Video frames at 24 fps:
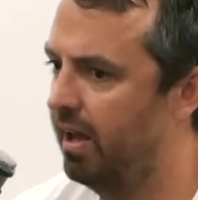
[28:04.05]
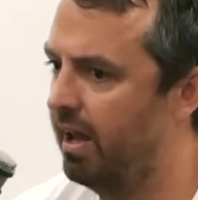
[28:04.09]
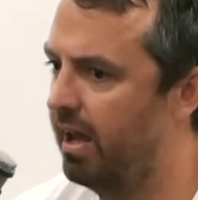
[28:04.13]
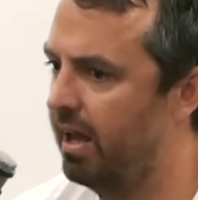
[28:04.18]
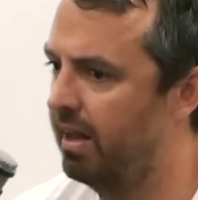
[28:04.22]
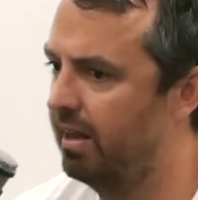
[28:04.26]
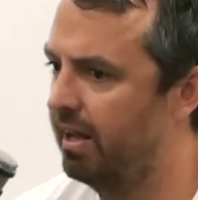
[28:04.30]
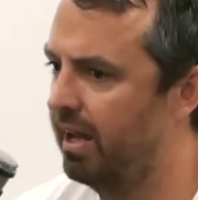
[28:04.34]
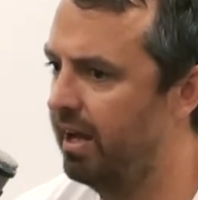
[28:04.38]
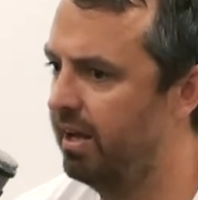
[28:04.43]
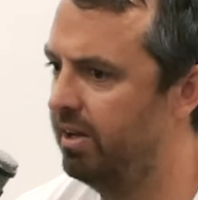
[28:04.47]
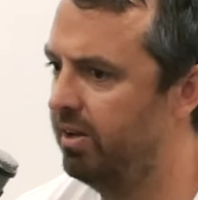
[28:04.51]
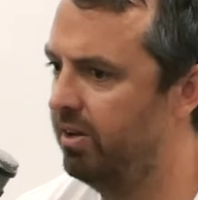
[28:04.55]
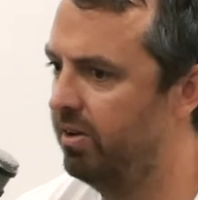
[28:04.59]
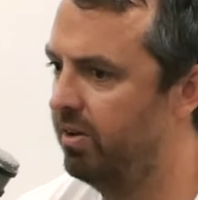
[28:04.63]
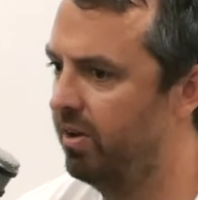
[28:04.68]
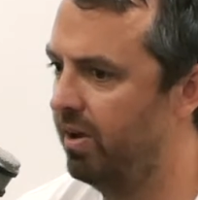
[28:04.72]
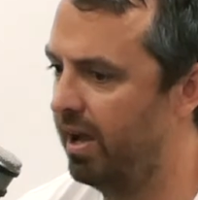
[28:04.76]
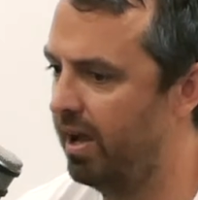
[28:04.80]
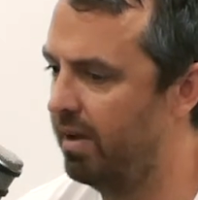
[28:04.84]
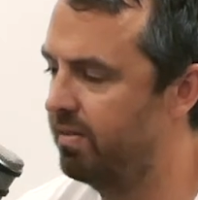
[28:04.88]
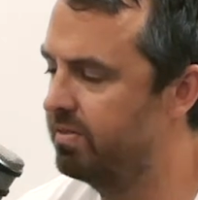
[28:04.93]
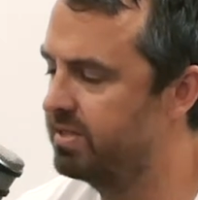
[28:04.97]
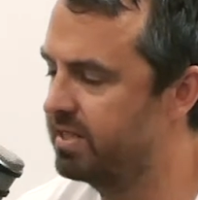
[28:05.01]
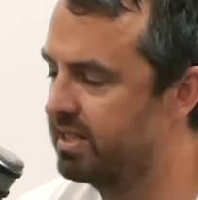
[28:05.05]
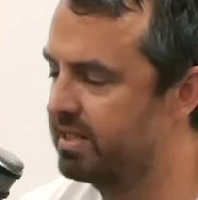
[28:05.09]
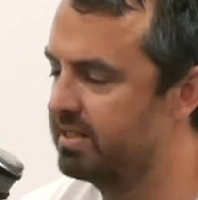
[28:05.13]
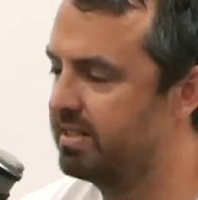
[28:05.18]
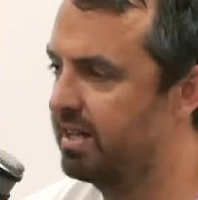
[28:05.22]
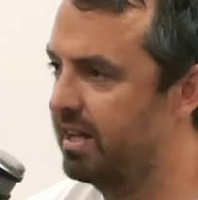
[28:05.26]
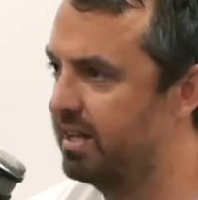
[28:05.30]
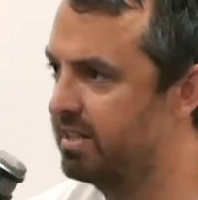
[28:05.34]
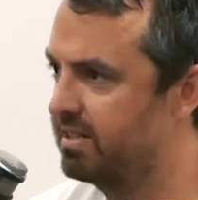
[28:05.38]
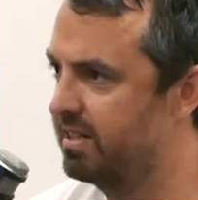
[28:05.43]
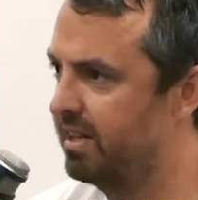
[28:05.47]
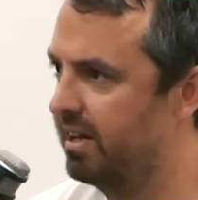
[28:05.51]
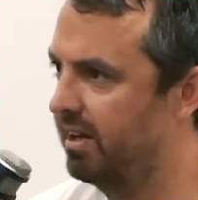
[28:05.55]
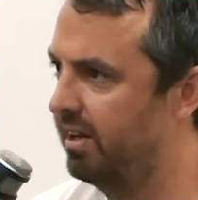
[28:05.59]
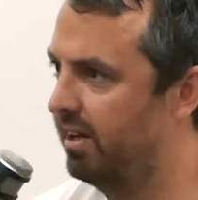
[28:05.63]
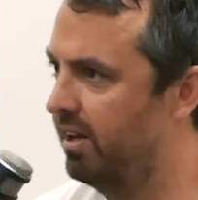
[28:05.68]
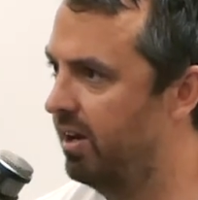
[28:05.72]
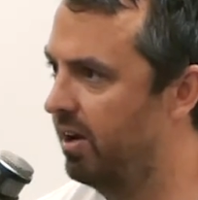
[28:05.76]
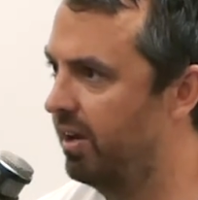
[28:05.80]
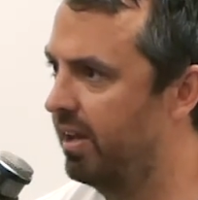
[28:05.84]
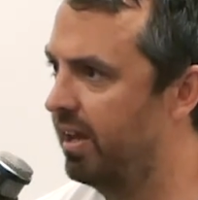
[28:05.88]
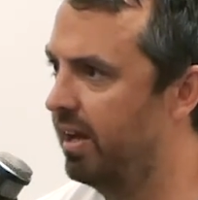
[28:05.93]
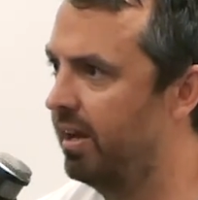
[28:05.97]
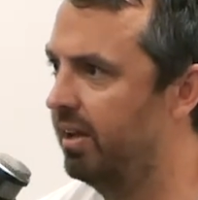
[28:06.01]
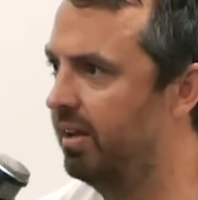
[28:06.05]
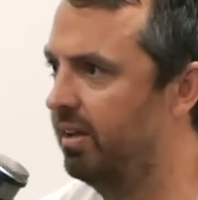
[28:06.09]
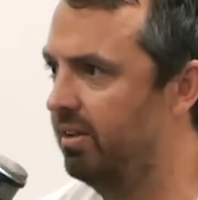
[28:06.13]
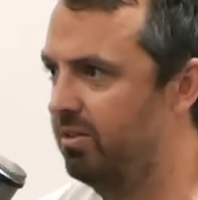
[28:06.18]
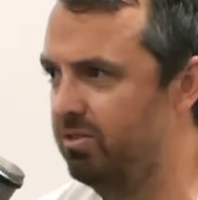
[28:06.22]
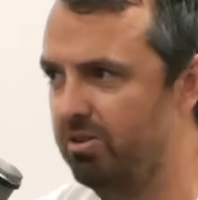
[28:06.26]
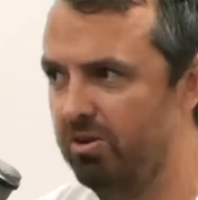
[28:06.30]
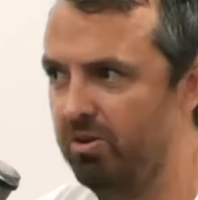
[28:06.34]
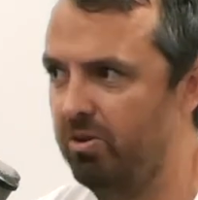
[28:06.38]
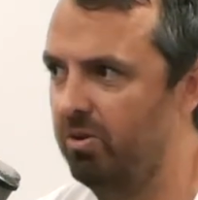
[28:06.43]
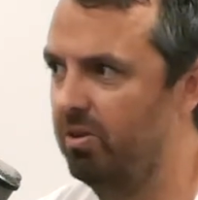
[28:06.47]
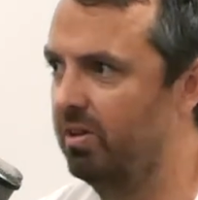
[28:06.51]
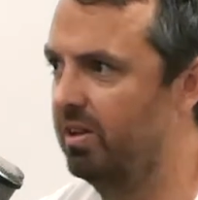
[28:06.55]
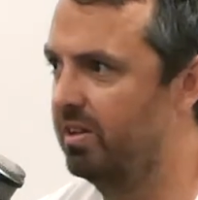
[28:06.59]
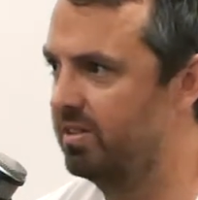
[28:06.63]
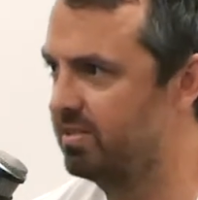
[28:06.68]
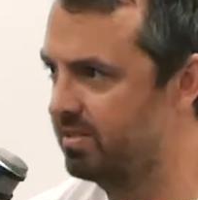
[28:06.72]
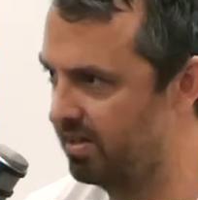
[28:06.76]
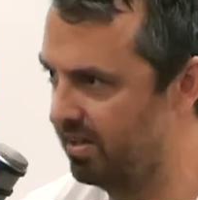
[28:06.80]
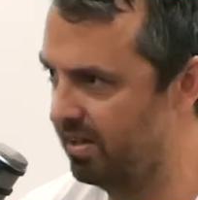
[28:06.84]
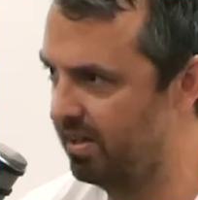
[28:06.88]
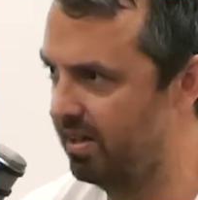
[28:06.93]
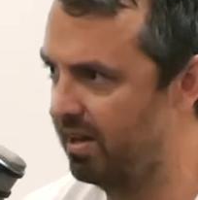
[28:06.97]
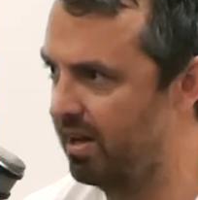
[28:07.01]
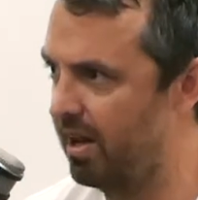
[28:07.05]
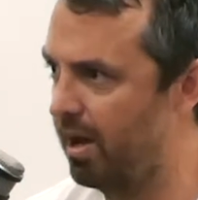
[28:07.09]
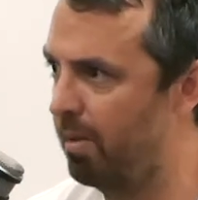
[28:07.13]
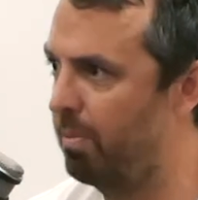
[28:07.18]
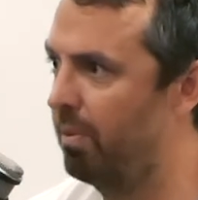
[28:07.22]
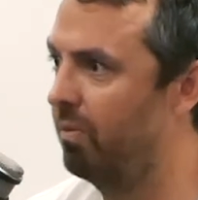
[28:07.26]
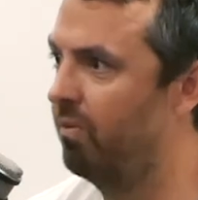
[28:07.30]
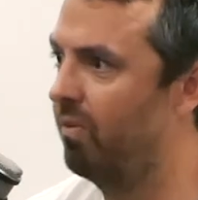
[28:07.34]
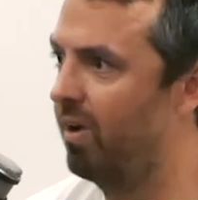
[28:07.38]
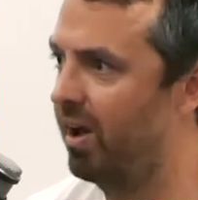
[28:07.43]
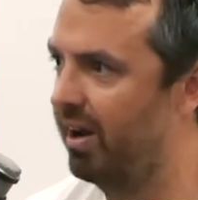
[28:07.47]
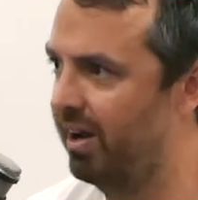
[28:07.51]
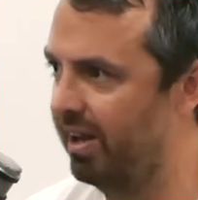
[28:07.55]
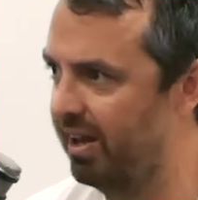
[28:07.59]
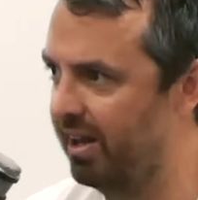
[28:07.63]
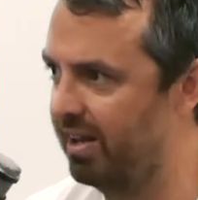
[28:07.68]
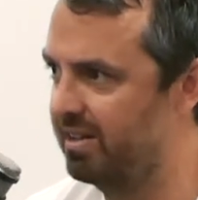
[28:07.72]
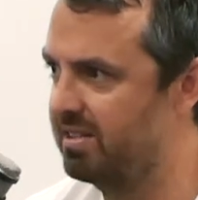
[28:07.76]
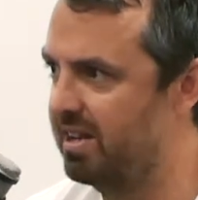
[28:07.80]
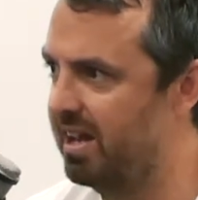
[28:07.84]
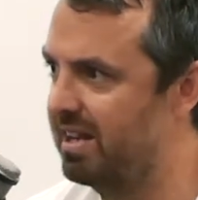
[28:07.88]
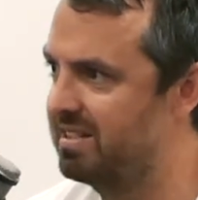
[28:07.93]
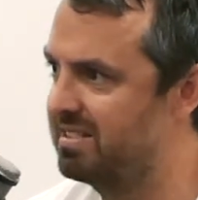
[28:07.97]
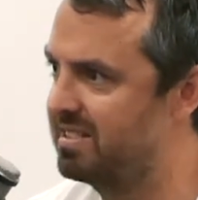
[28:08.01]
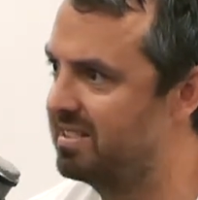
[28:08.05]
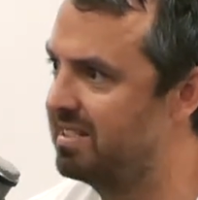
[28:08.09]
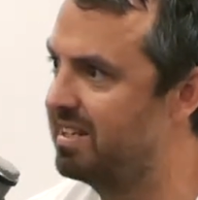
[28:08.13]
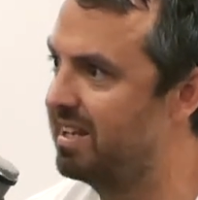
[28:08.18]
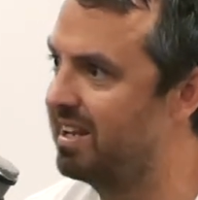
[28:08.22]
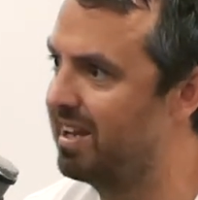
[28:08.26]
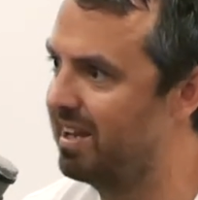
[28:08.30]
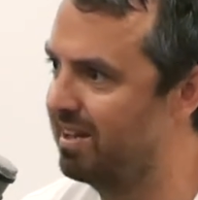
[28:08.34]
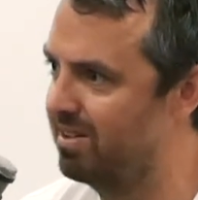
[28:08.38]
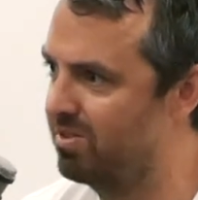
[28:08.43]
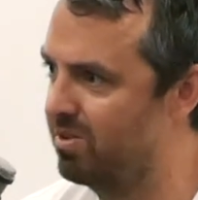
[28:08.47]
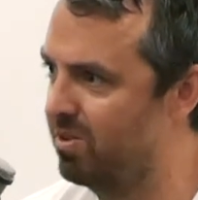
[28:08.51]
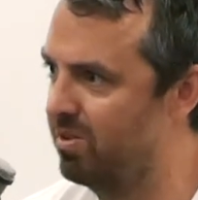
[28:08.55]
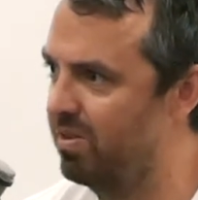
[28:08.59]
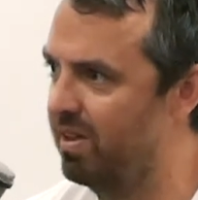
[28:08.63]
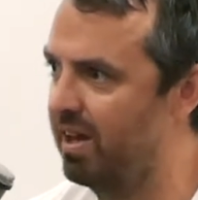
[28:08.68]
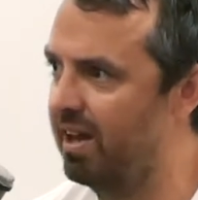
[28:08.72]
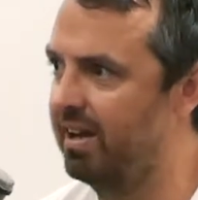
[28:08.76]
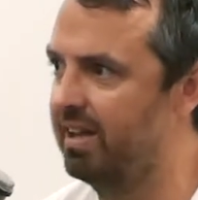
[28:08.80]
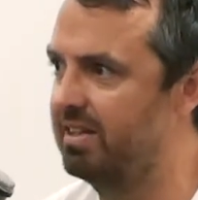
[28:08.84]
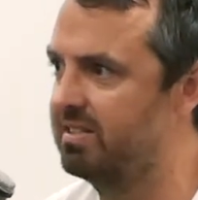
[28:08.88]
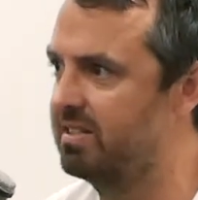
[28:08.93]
allowed you to have success in getting to-do lists and up and running and sticking to that?